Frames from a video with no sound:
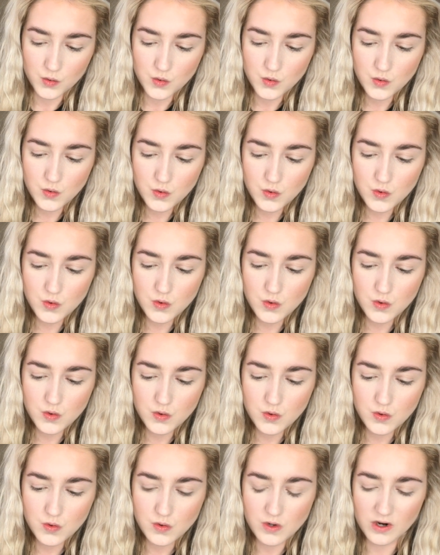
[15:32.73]

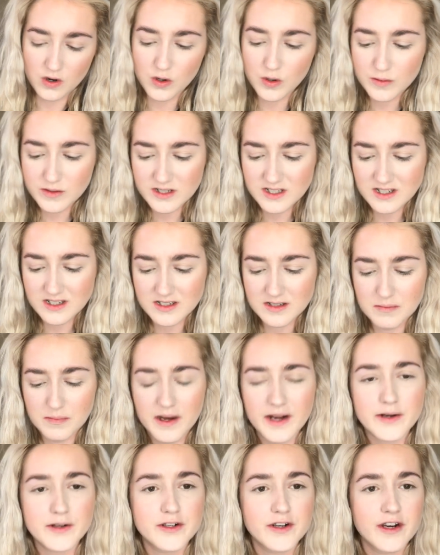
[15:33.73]
Ooh, I hope this isn't
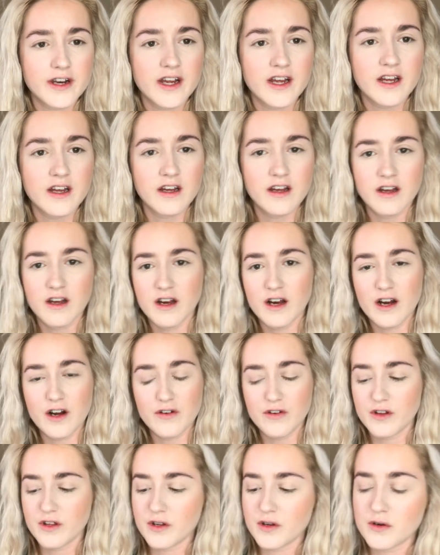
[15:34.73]
powdery. I
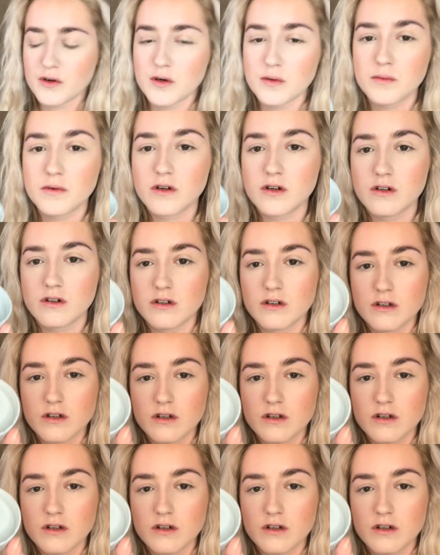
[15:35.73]
really hope not.